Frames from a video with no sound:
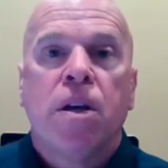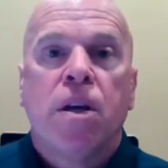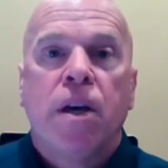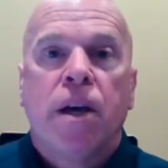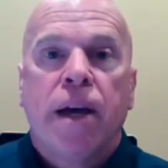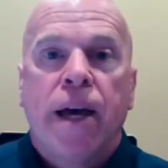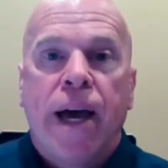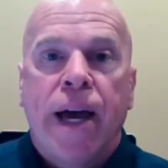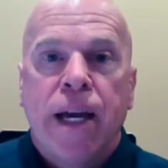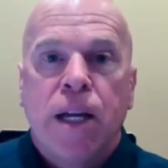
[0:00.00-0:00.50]

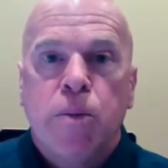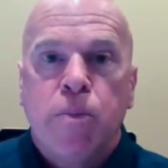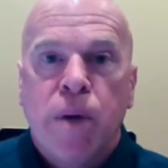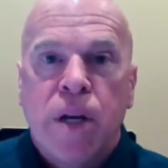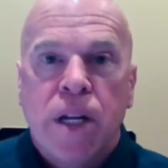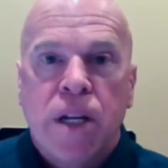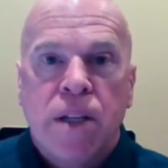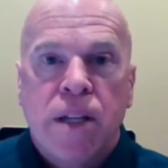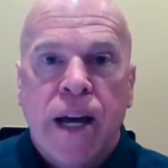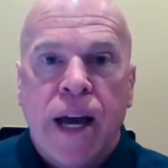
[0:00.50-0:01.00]
I
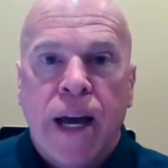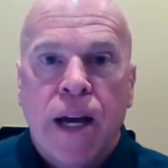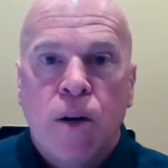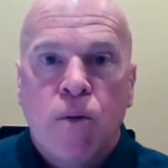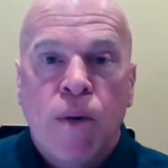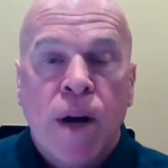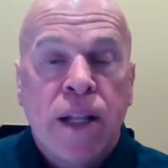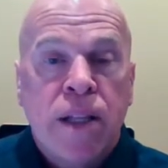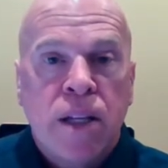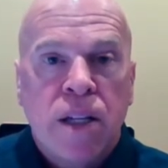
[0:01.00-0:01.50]
admitted that I had
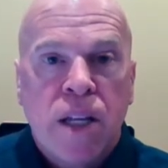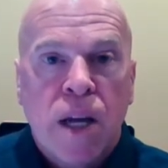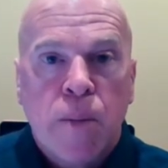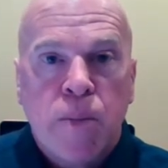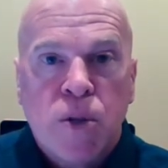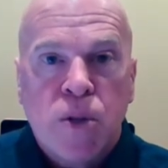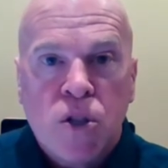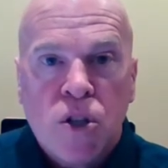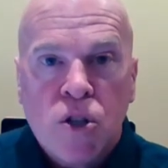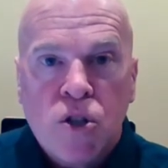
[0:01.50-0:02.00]
read the
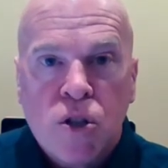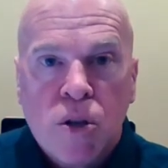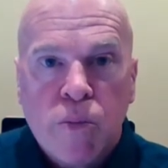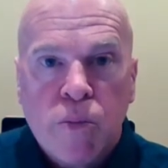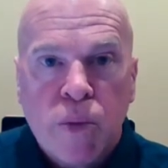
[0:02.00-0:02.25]
deposition,